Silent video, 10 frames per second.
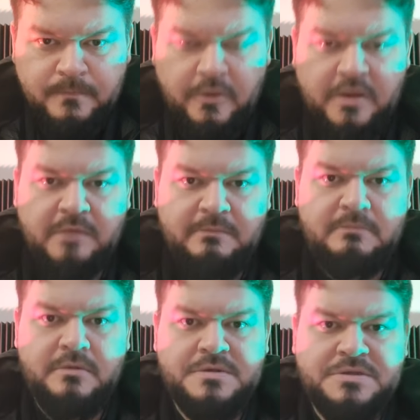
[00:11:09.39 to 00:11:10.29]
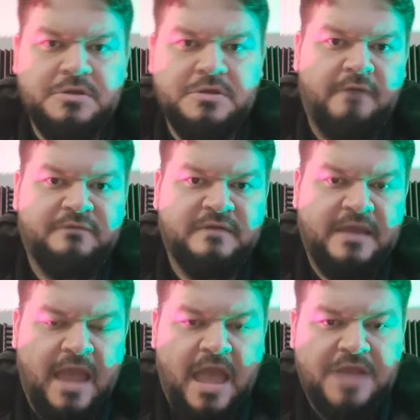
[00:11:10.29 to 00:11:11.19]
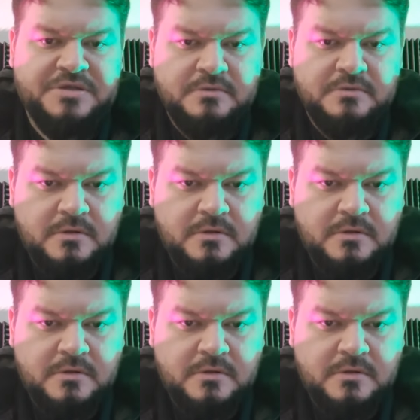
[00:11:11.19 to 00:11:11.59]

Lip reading: threatening members and you have to take action.